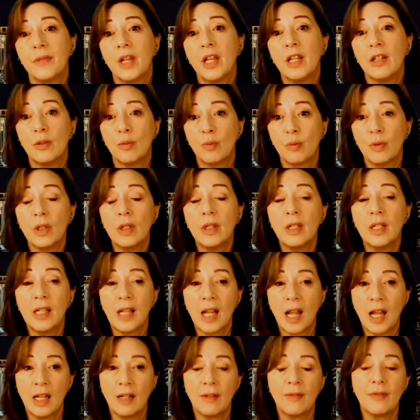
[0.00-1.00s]
It's really
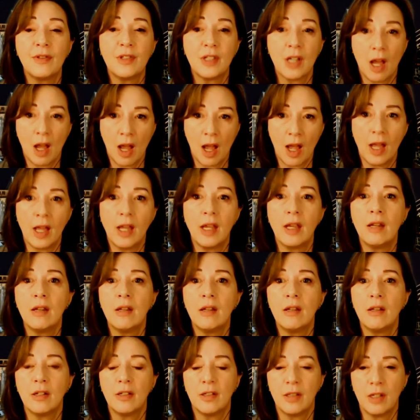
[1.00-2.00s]
kind of tied.
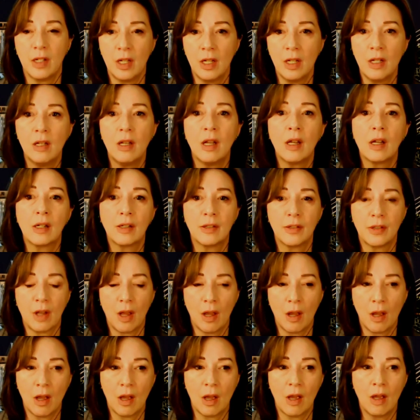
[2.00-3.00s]
It's indexed
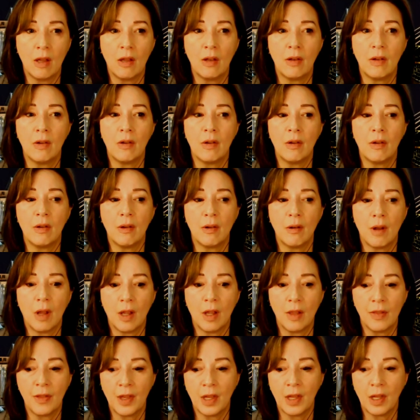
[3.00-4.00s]
on, I
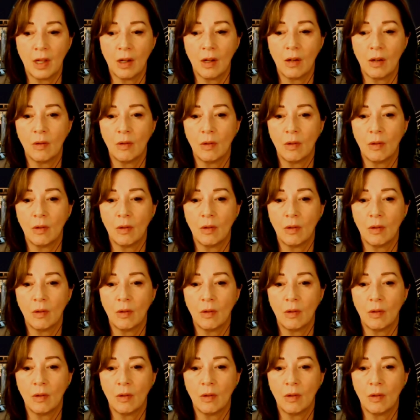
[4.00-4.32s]
think,